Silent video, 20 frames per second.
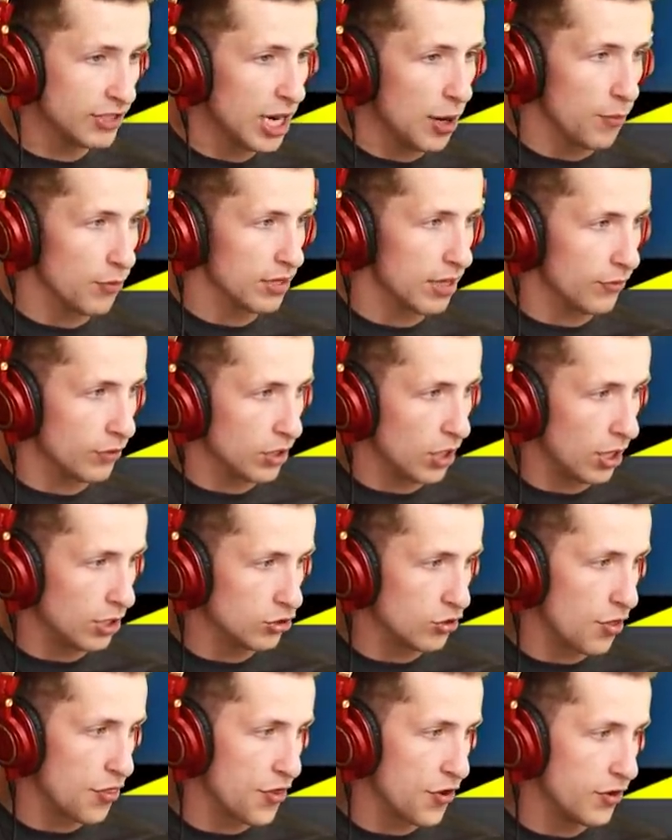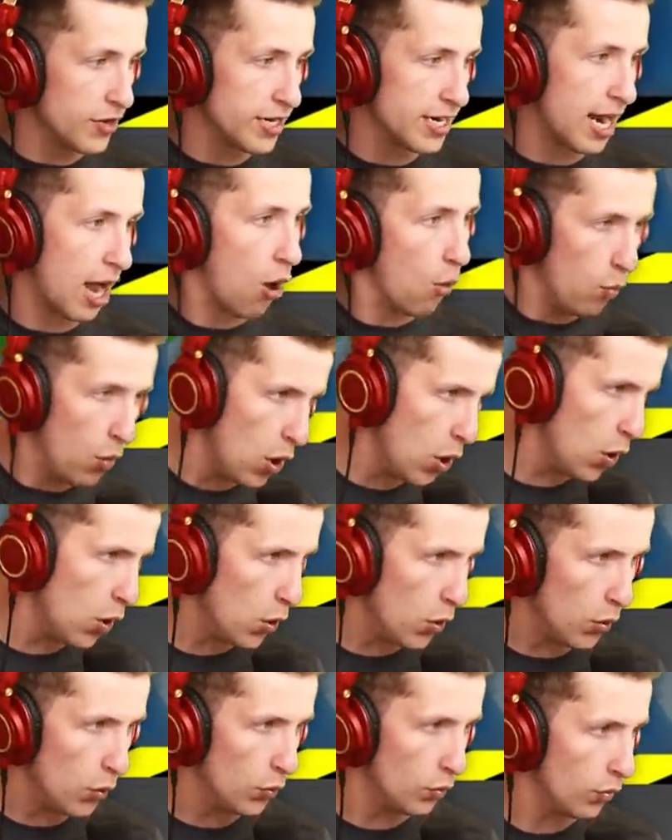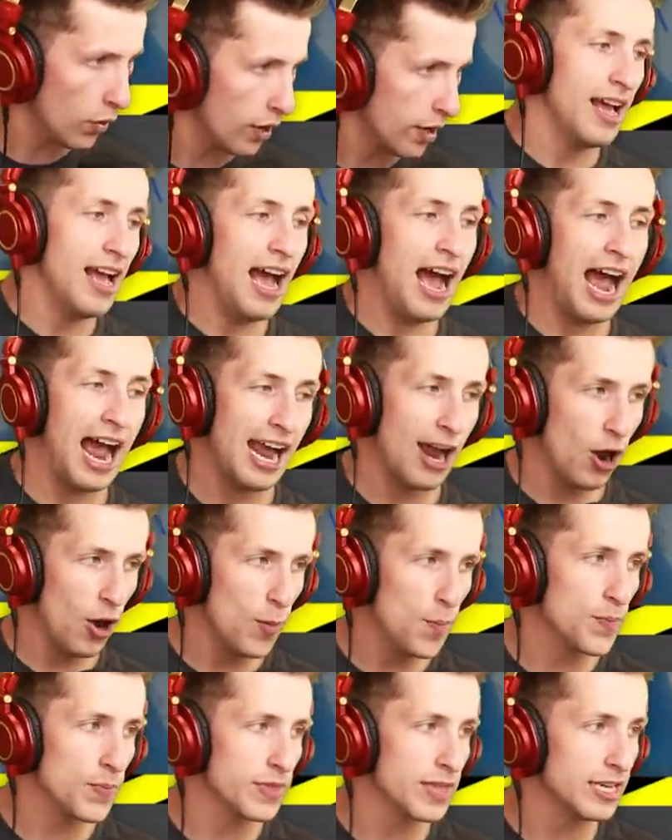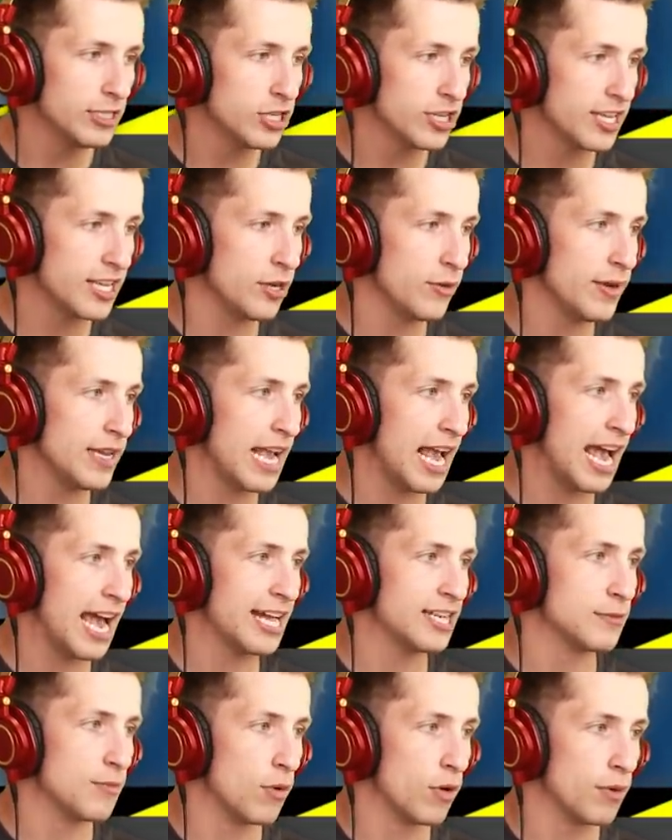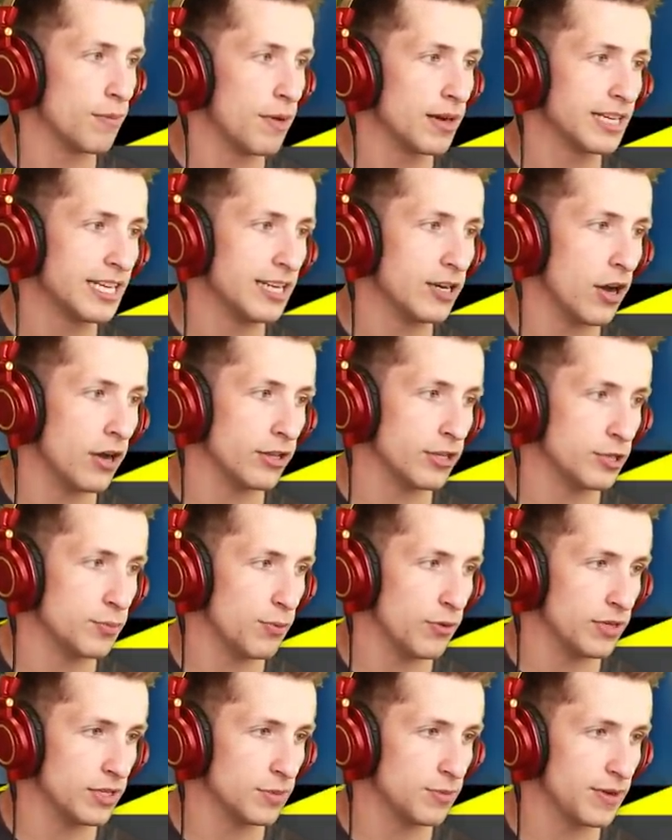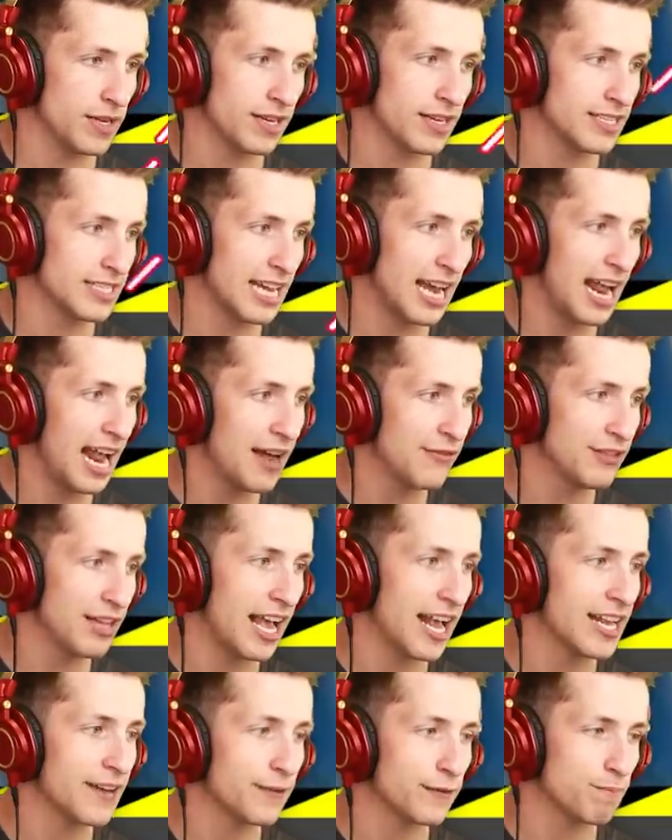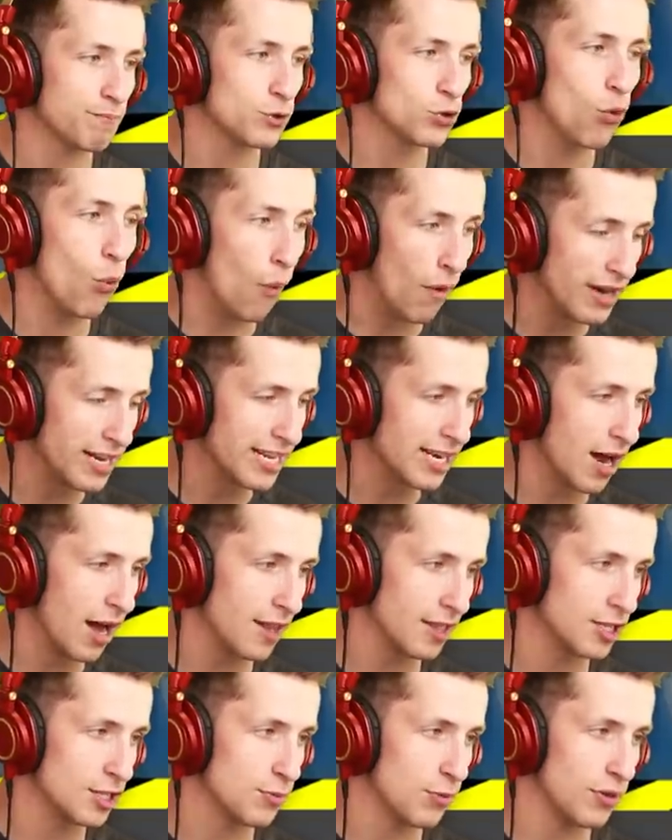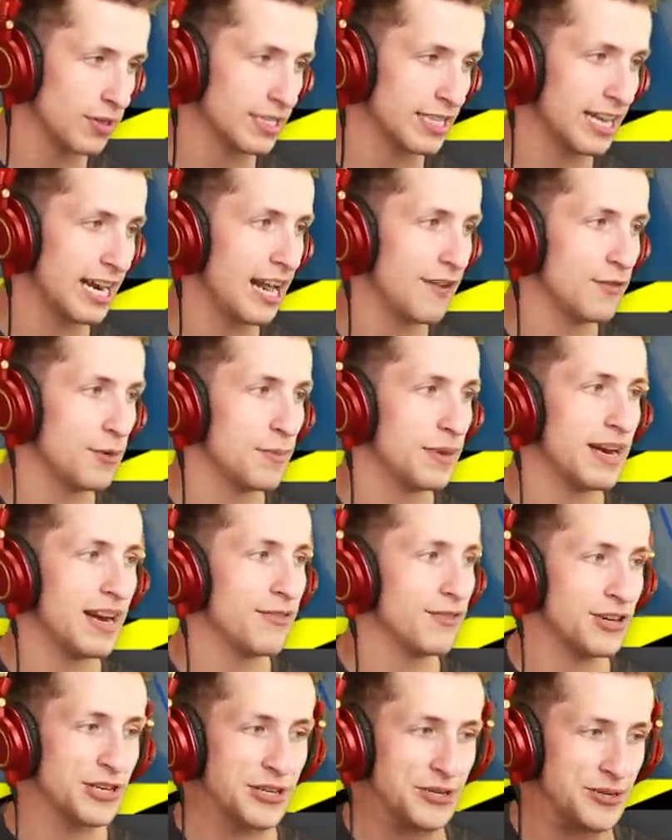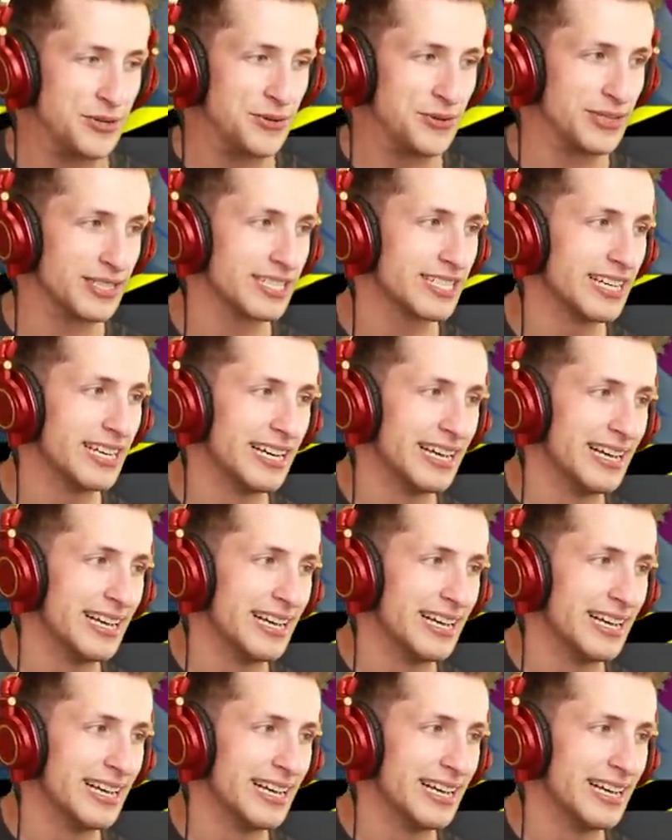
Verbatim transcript: up. We're level 130 now. Woo! I hope Ninja Kiwi adds more monkey knowledge points because I have like 20 knowledge points that I haven't been able to use.